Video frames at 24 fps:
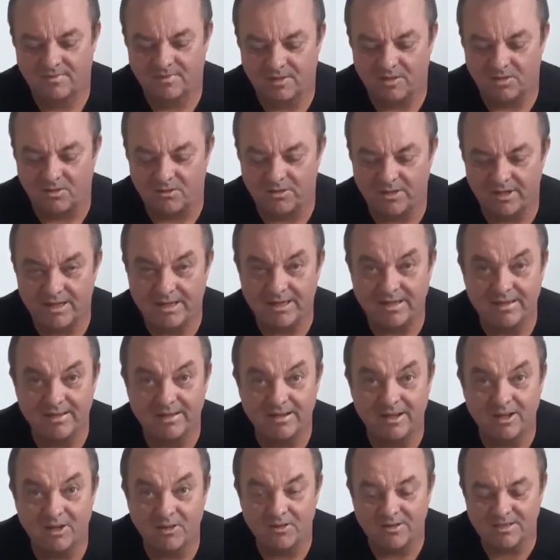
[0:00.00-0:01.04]
Alright,
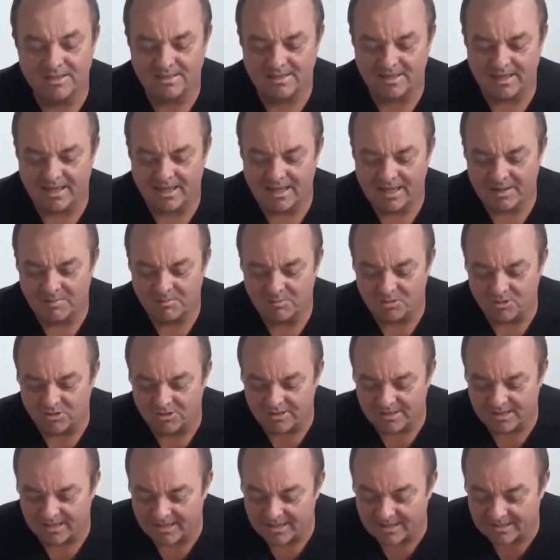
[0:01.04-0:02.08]
now it's time to
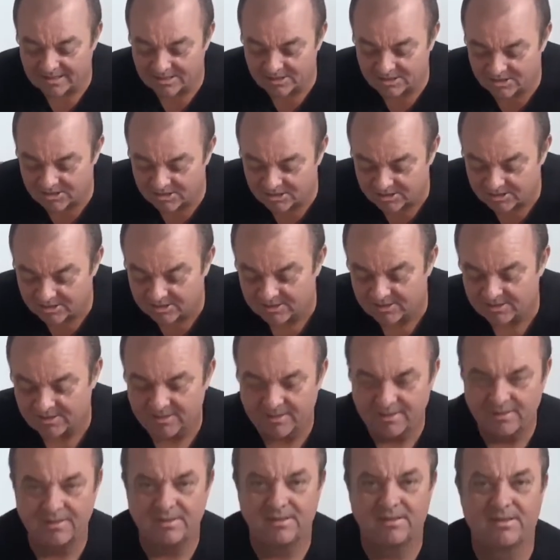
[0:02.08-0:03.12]
test
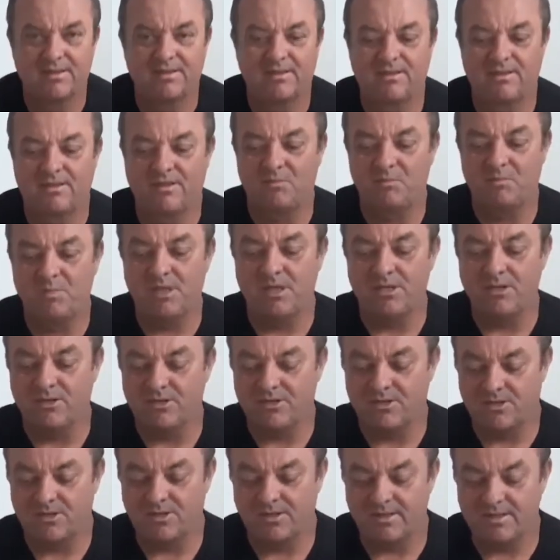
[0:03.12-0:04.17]
the beer.
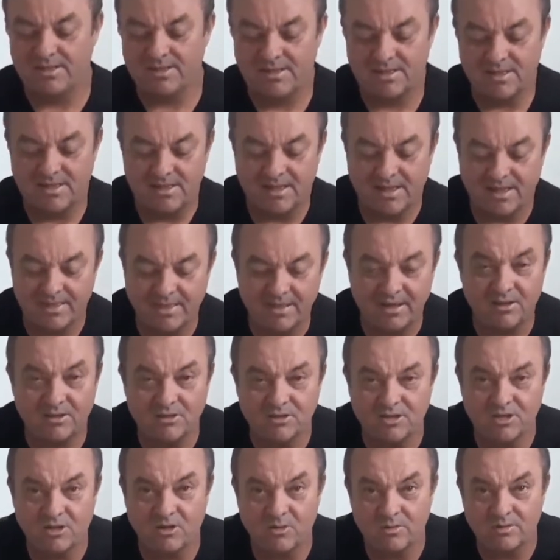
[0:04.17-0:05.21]
So let's see, I think I'll
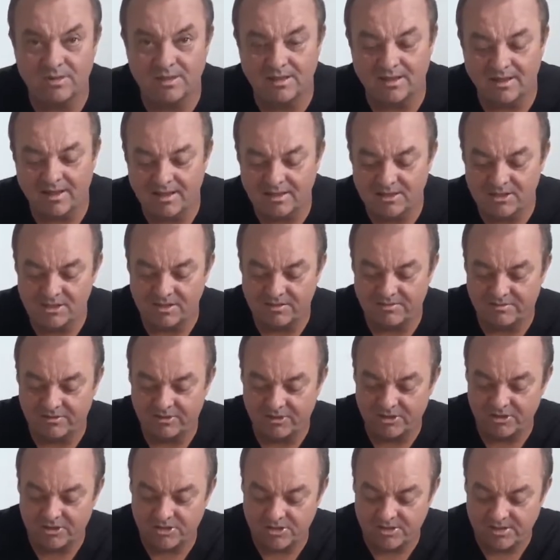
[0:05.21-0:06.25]
start with the lychee
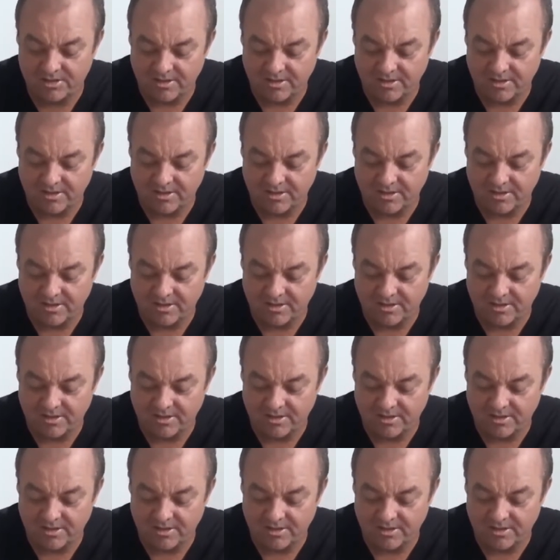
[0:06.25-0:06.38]
first.